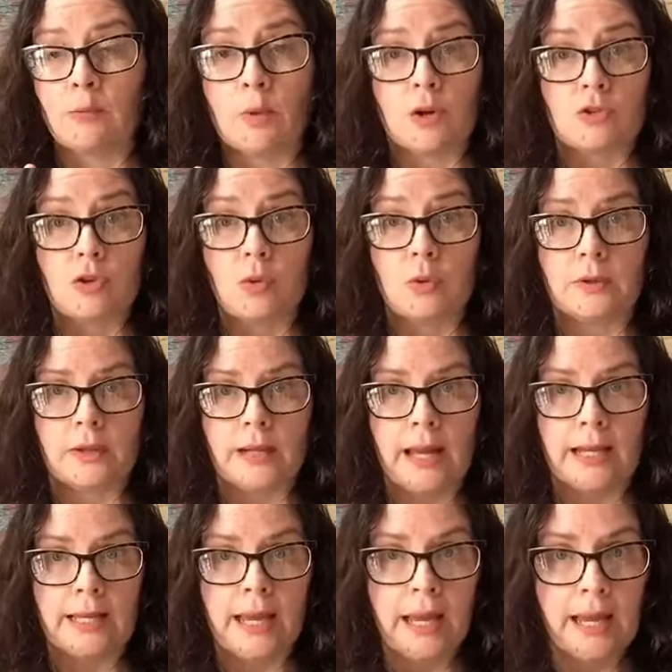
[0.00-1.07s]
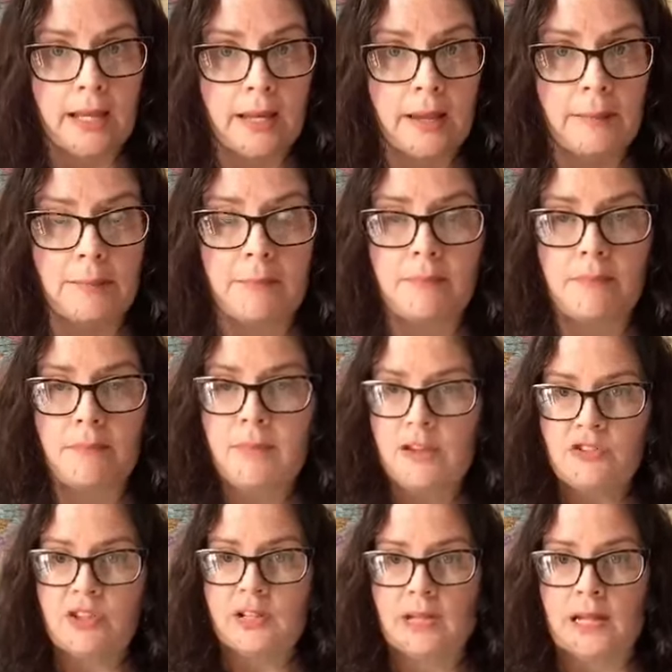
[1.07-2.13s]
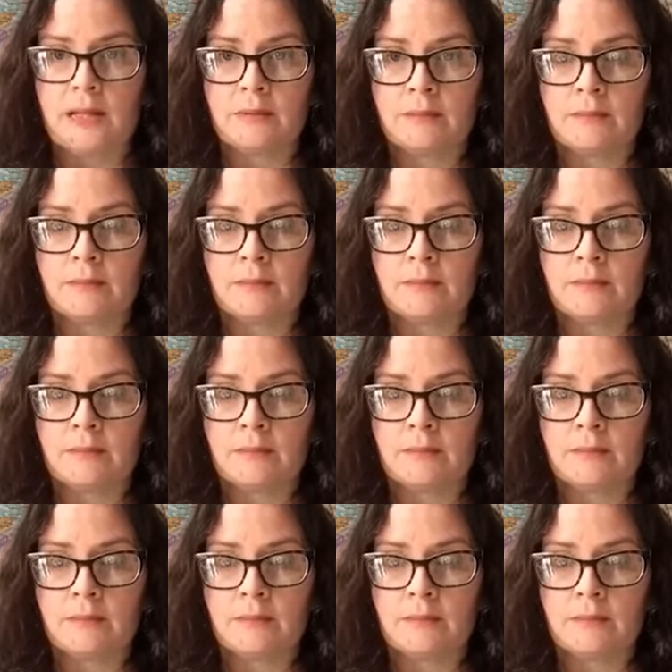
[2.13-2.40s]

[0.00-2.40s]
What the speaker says: we're told that again, immediately,